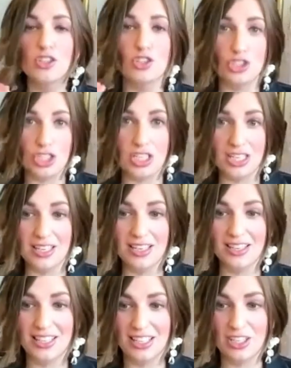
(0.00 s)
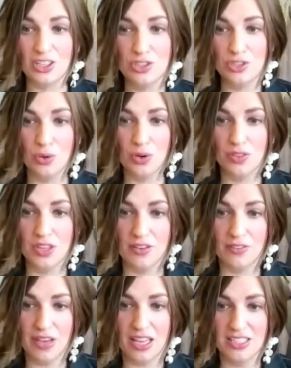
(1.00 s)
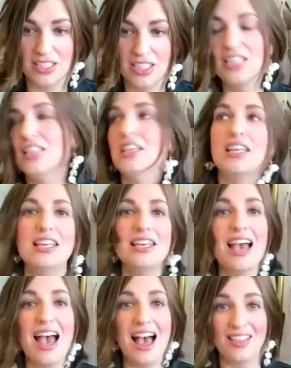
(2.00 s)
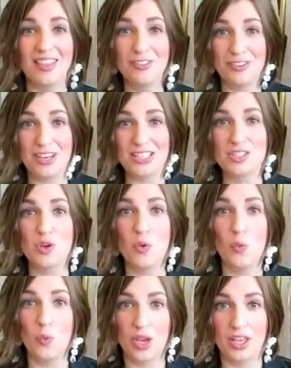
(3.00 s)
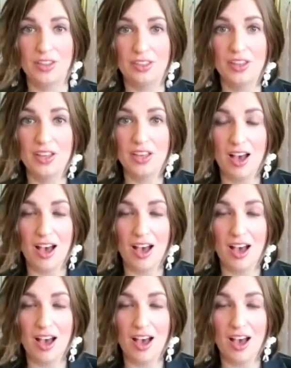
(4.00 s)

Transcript: G, gear toward the event. And E, elevate with